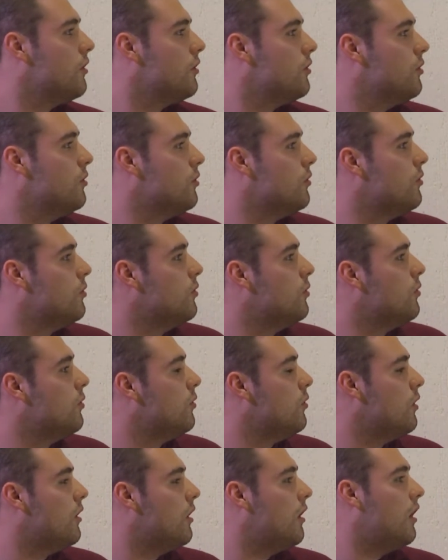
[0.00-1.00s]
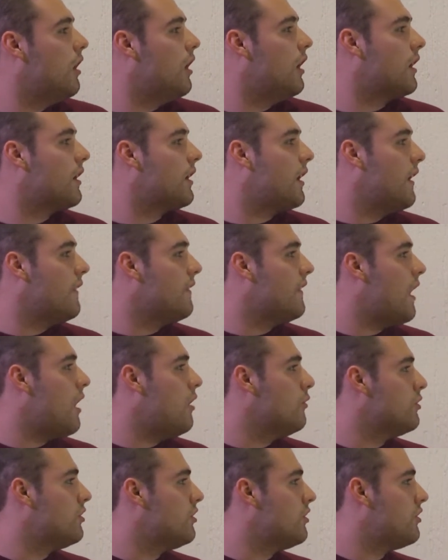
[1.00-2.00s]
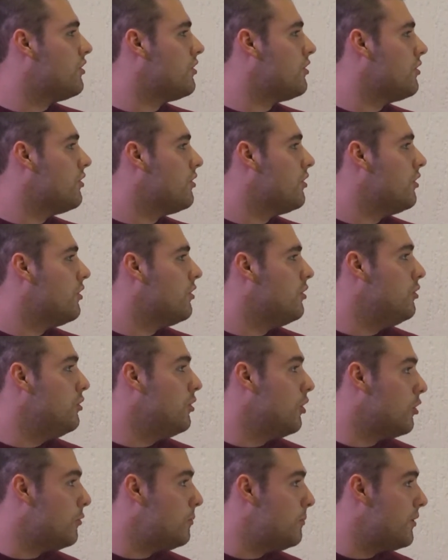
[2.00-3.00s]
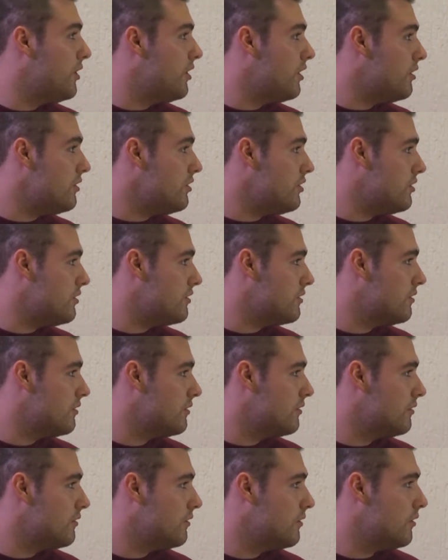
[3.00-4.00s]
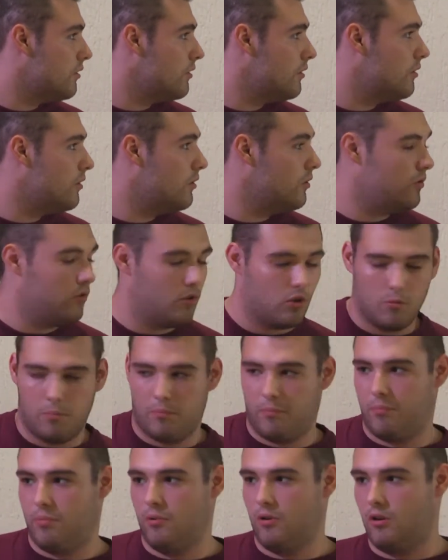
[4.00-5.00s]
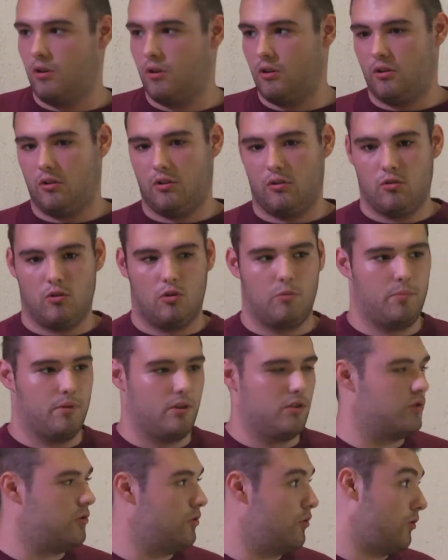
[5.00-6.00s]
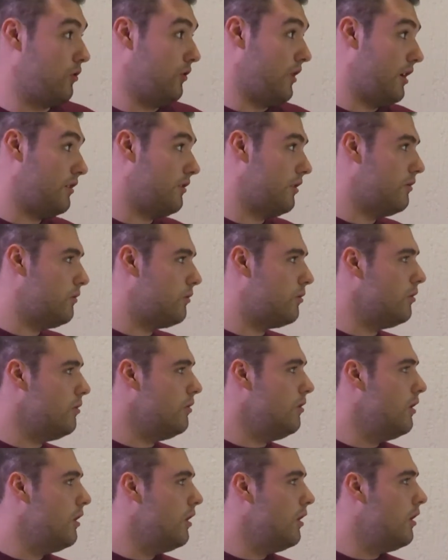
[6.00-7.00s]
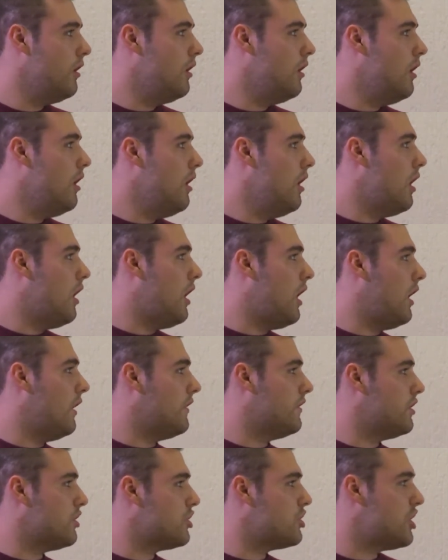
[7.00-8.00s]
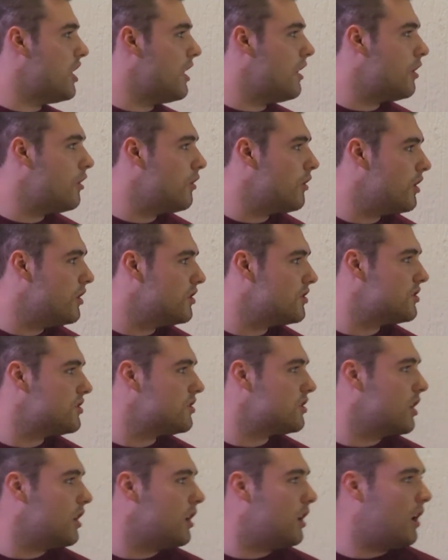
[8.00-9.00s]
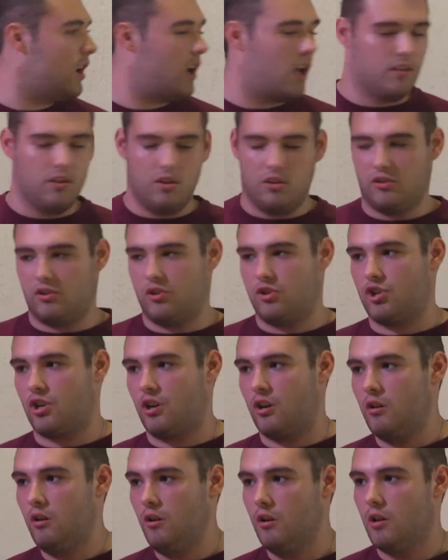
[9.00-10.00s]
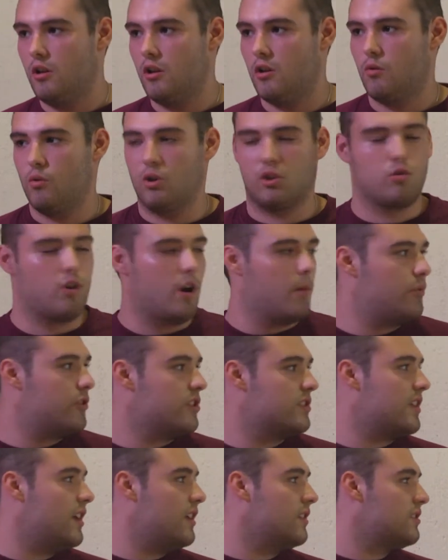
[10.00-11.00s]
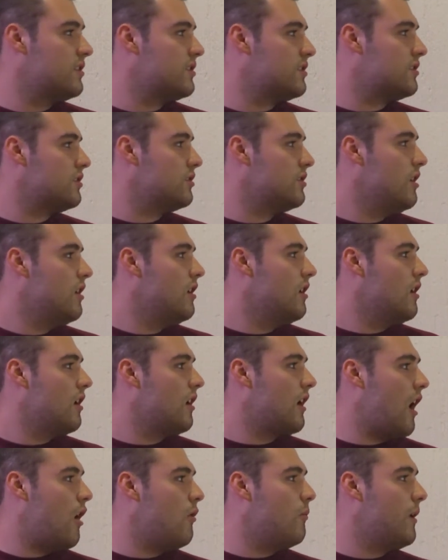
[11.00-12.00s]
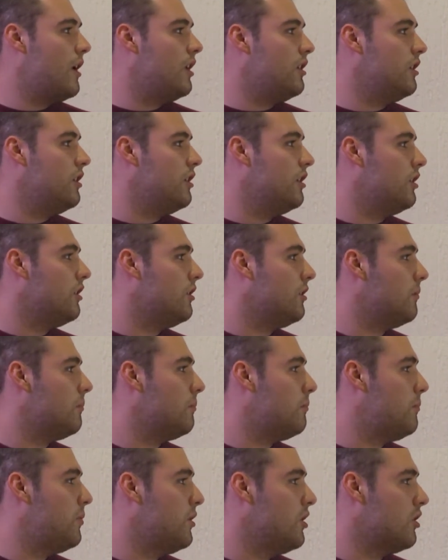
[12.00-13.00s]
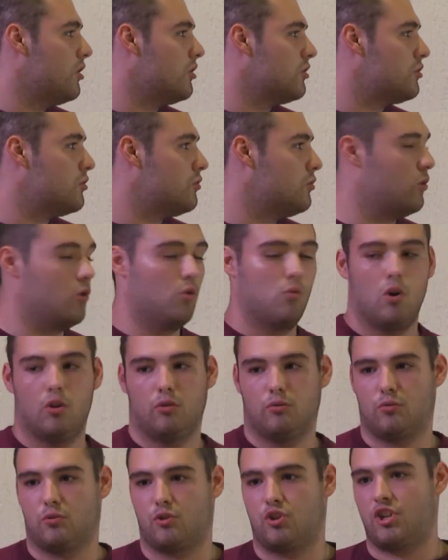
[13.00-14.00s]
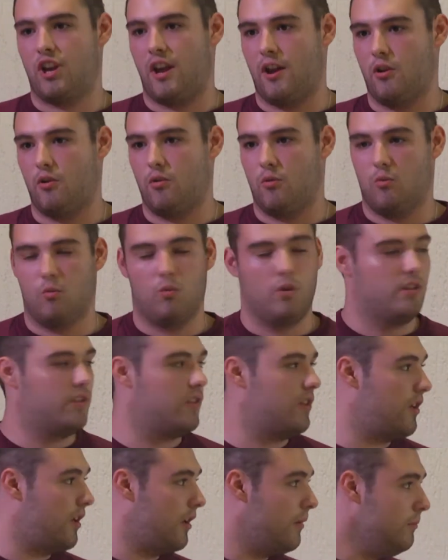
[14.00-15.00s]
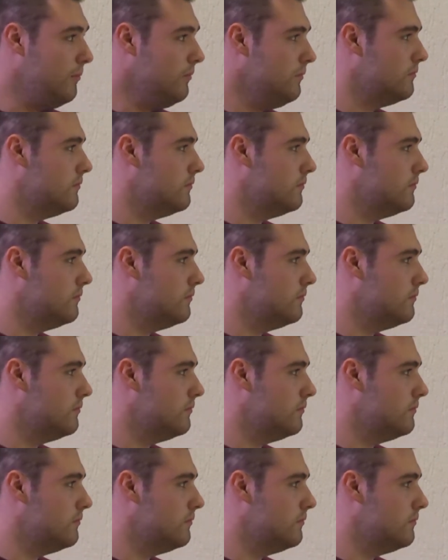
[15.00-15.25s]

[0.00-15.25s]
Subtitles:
You hand out your peers, your peers you're connected to. The share is an integer, which represents how many peers do you want to share with him.